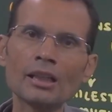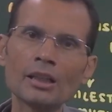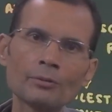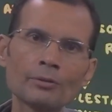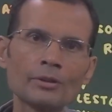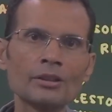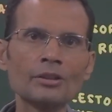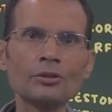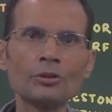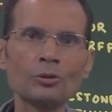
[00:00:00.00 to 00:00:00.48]

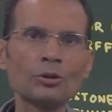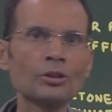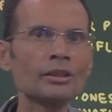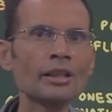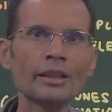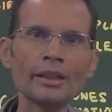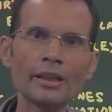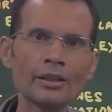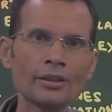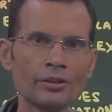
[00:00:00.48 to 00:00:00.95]
even during
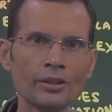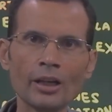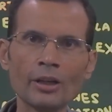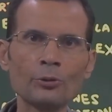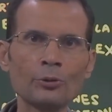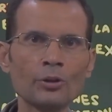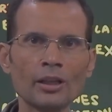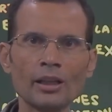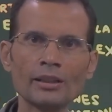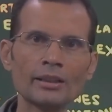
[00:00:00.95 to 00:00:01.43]
the
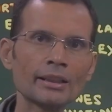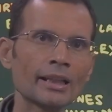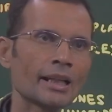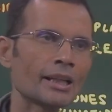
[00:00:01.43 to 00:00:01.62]
intrauterine